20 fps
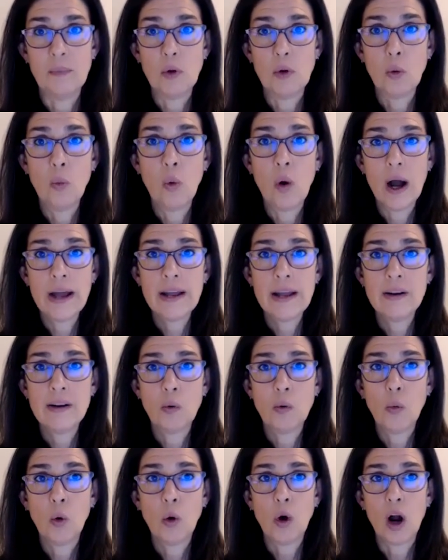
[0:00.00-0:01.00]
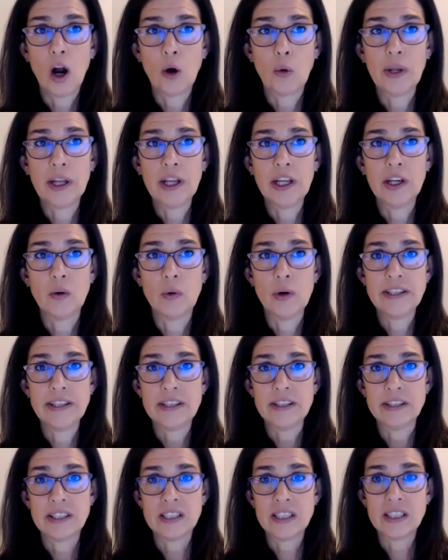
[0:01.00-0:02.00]
What are we going
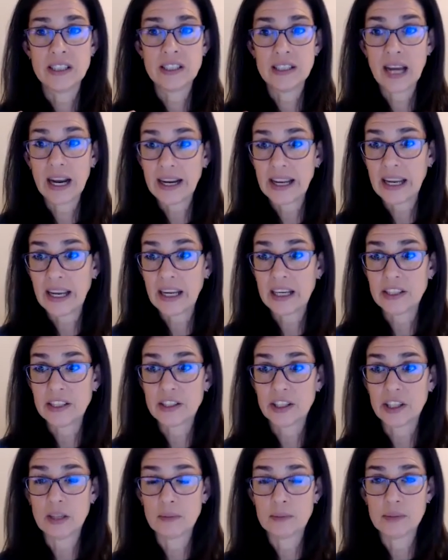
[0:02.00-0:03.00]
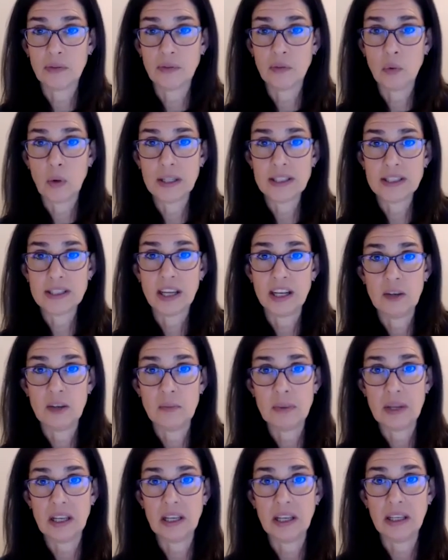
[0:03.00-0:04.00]
to study in terms of what's going to
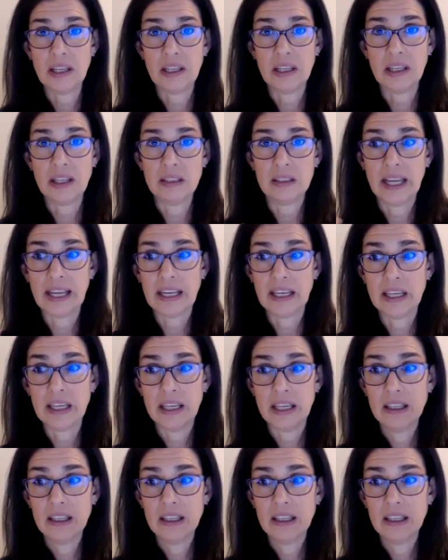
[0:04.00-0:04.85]
be like,